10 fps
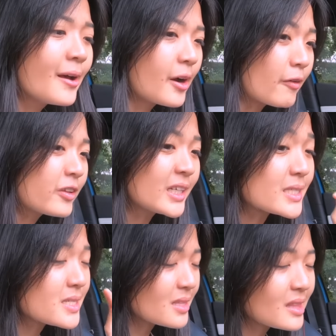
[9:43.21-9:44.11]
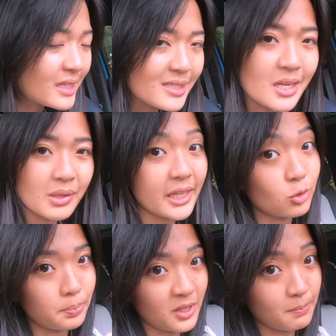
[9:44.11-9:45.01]
However, there are certain things I would like
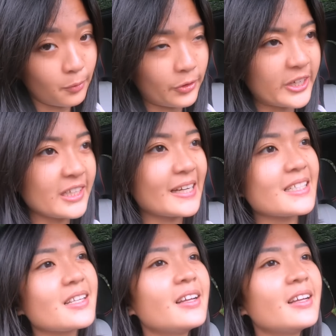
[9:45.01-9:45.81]
to pinpoint that